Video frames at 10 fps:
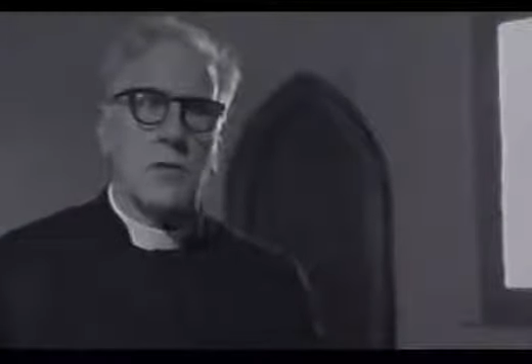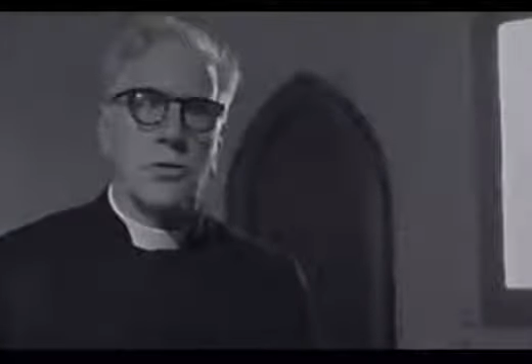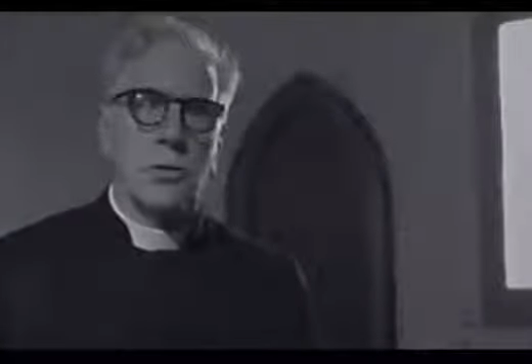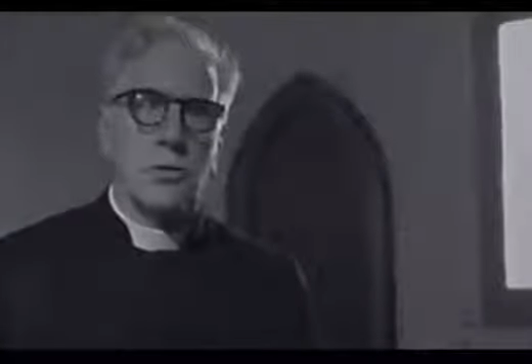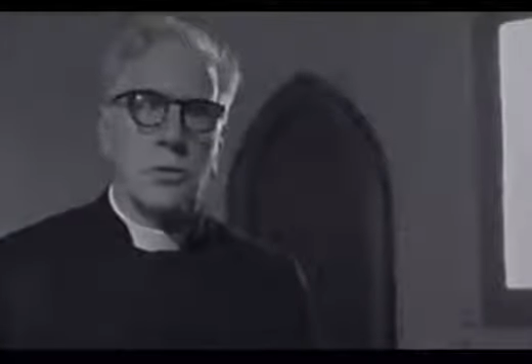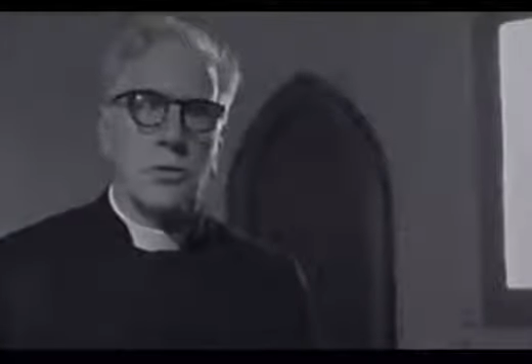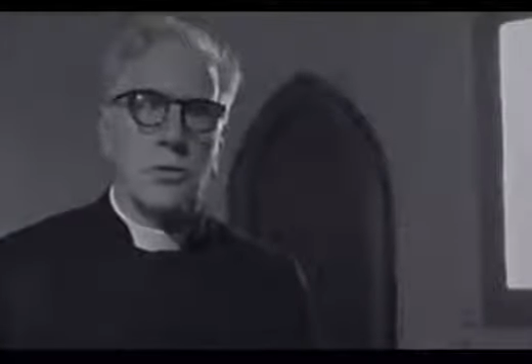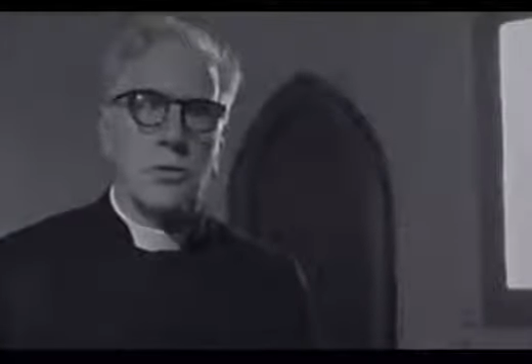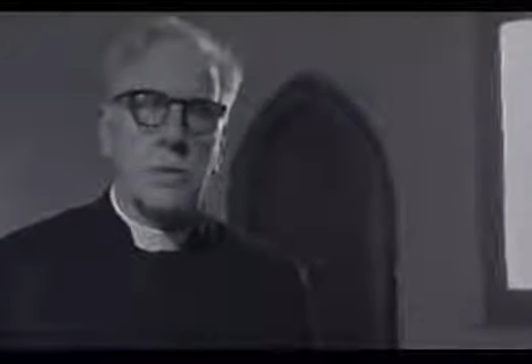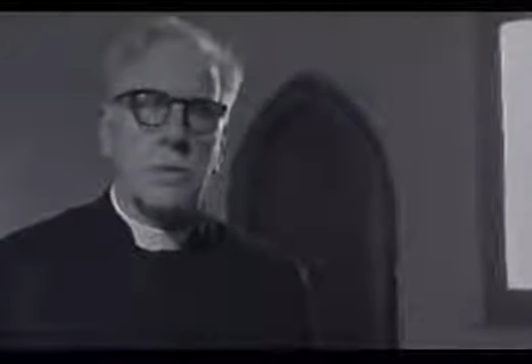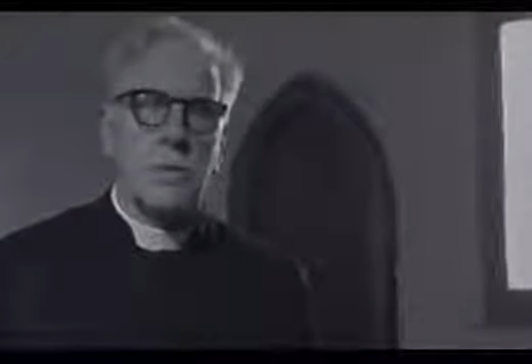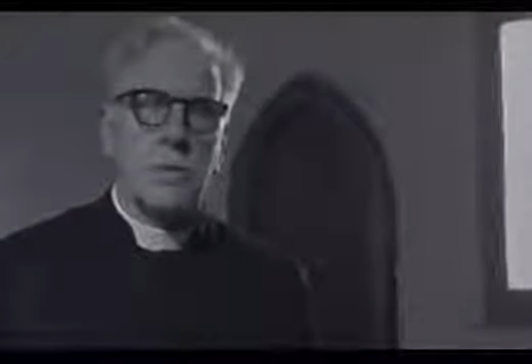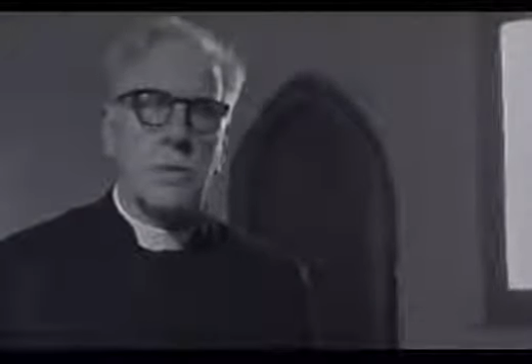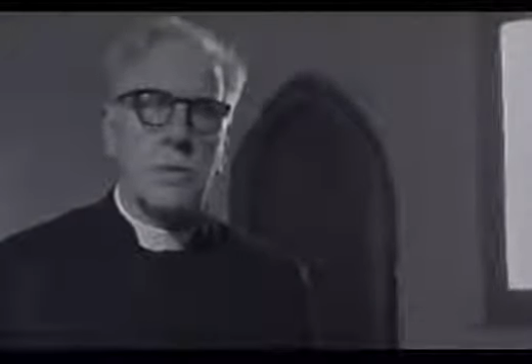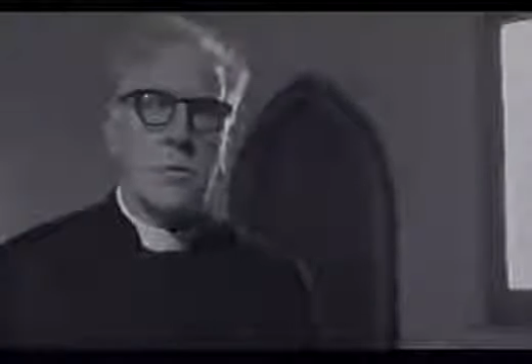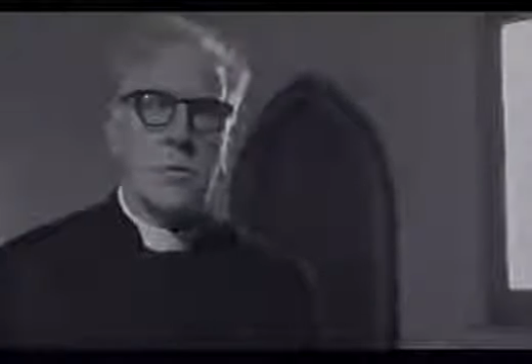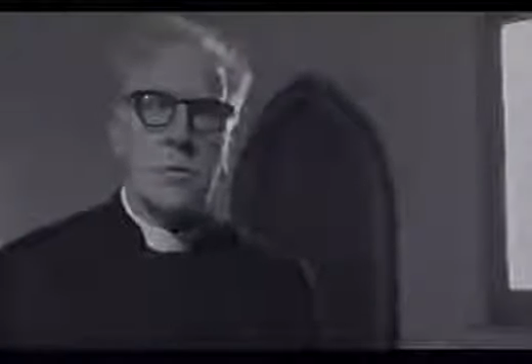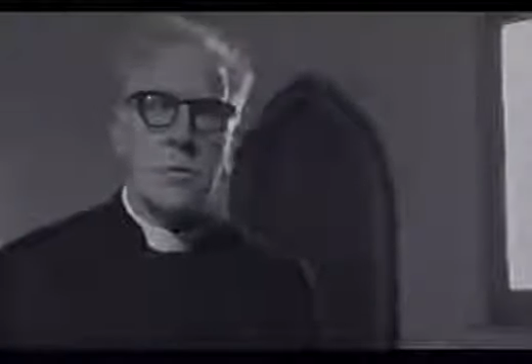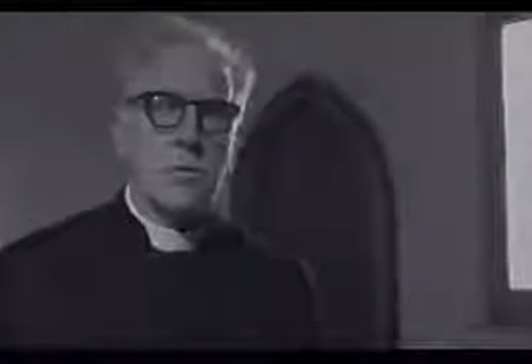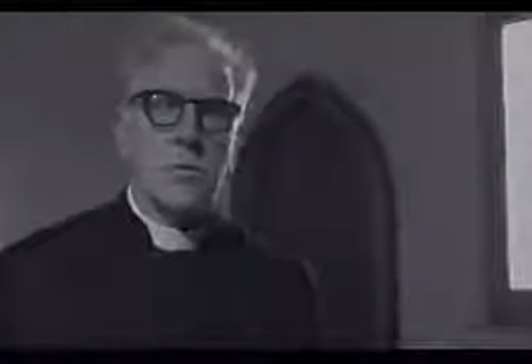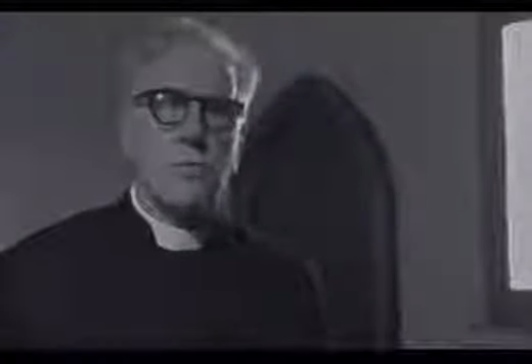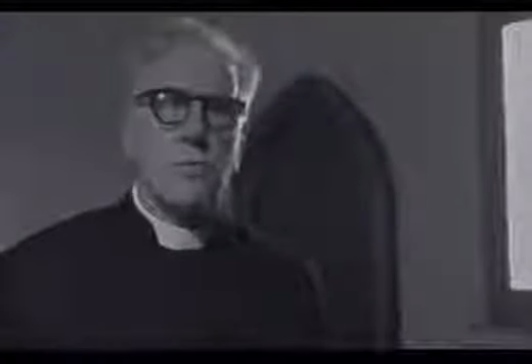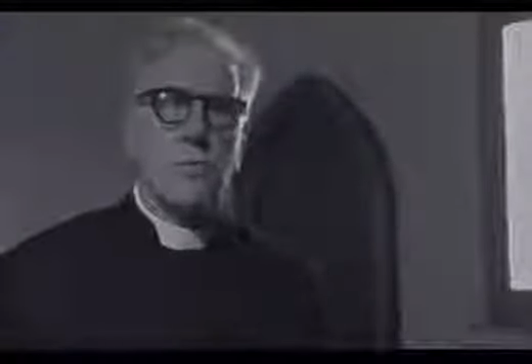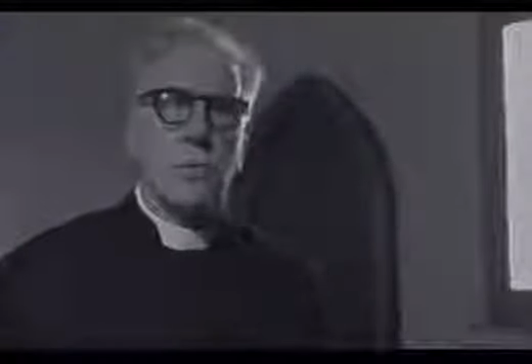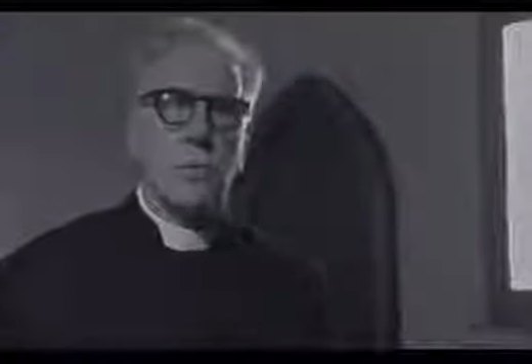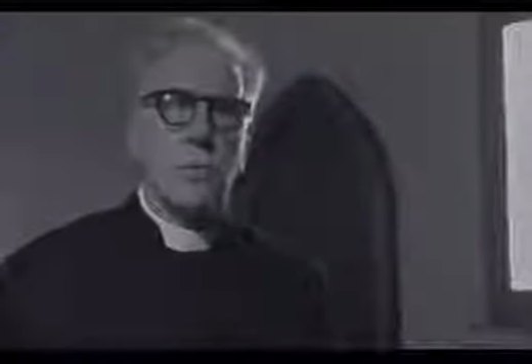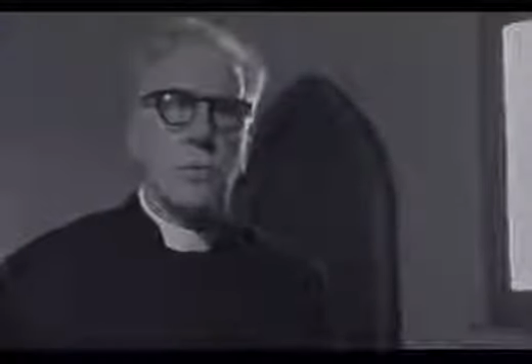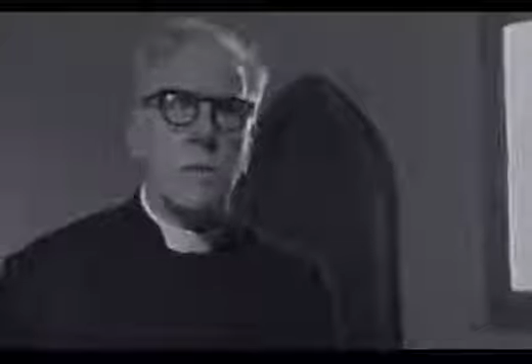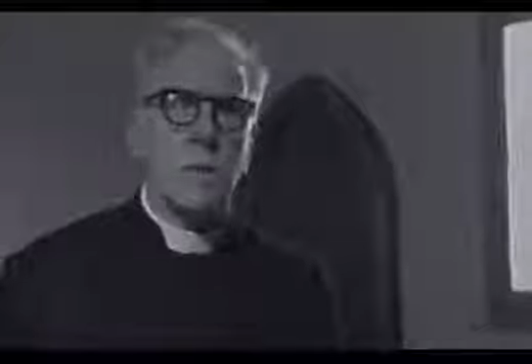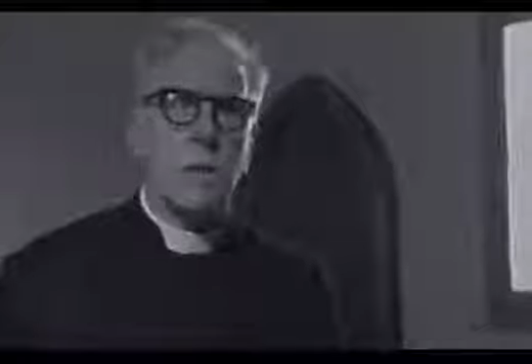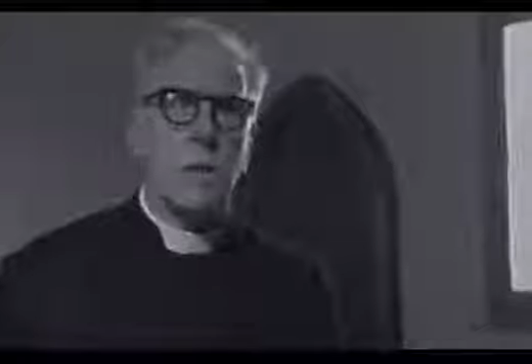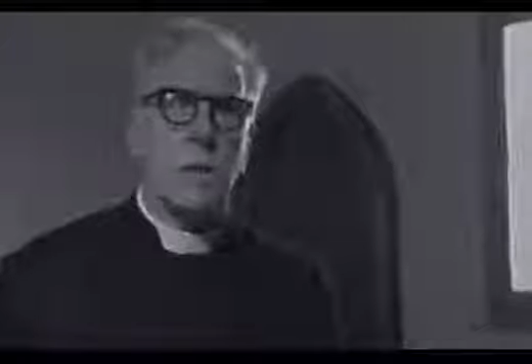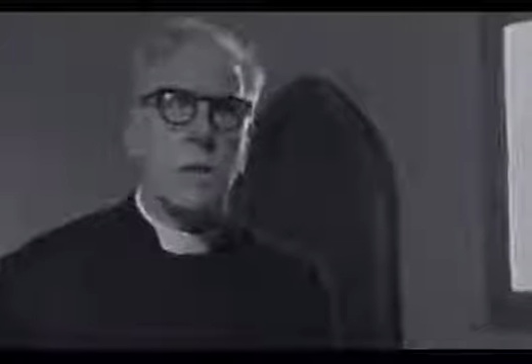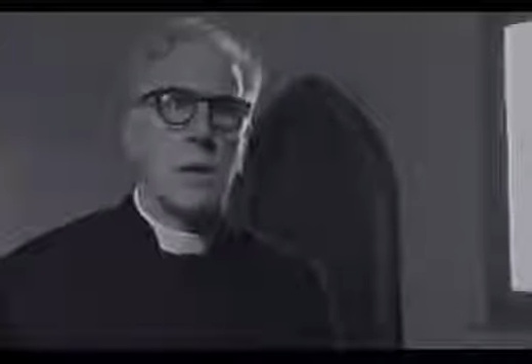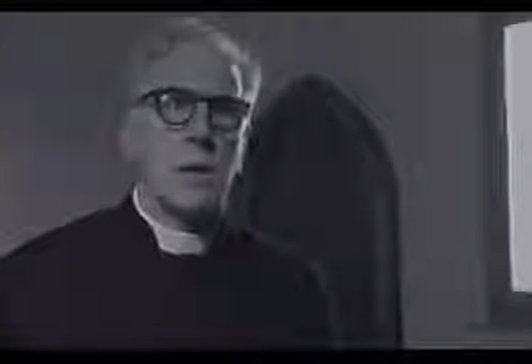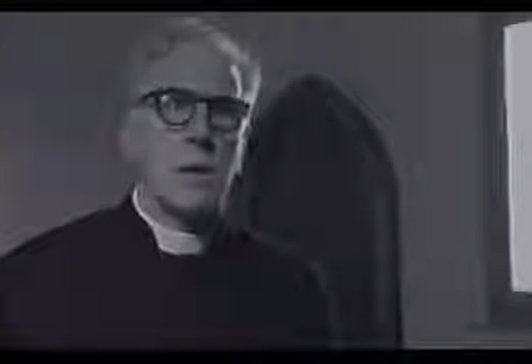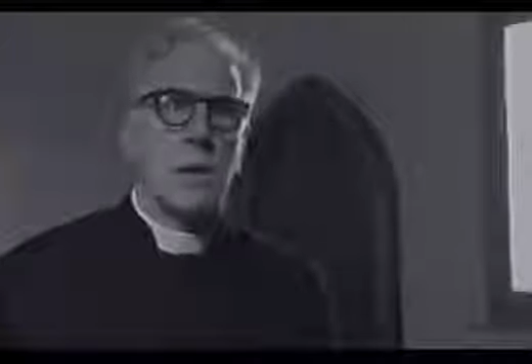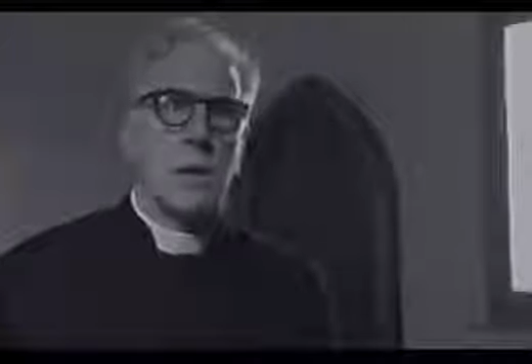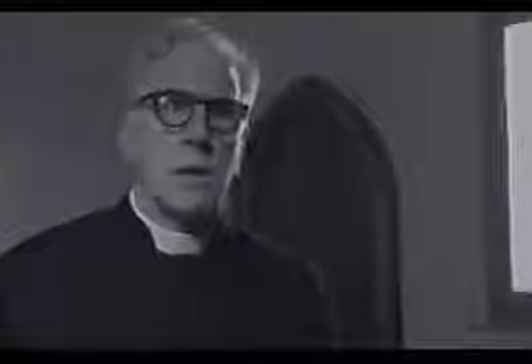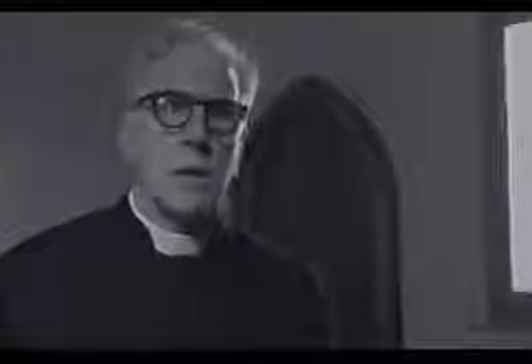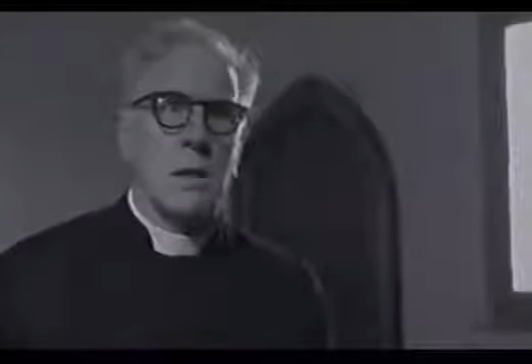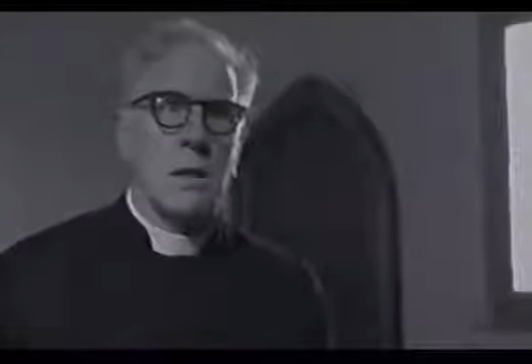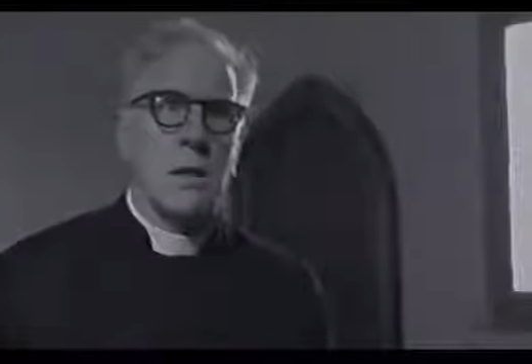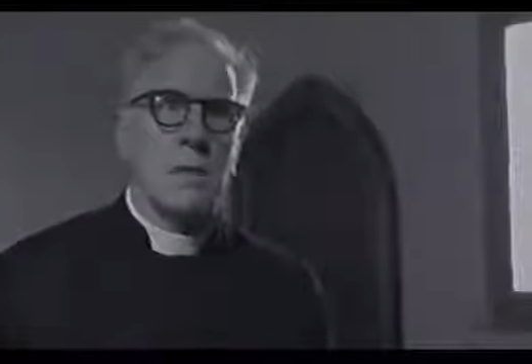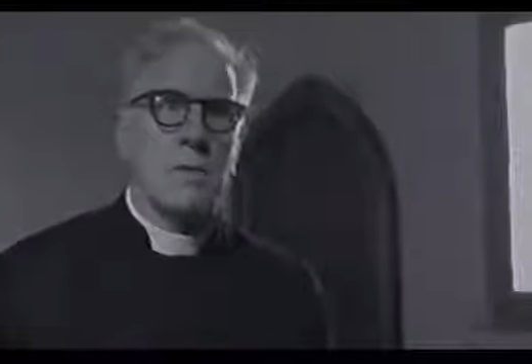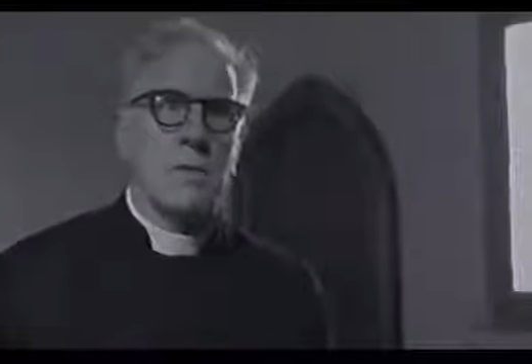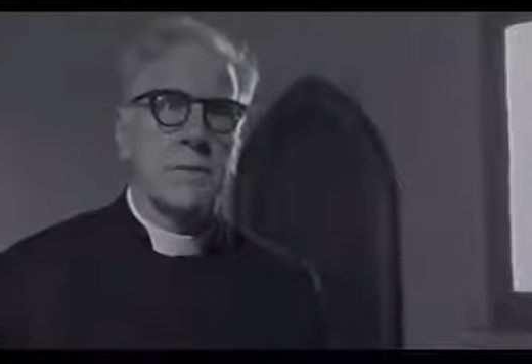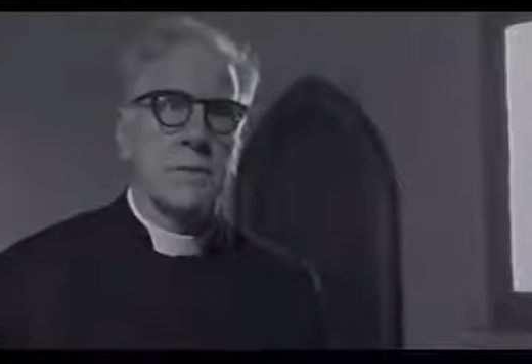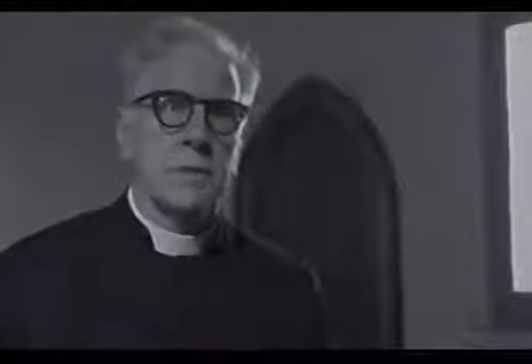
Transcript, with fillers: She was the most beautiful woman I have ever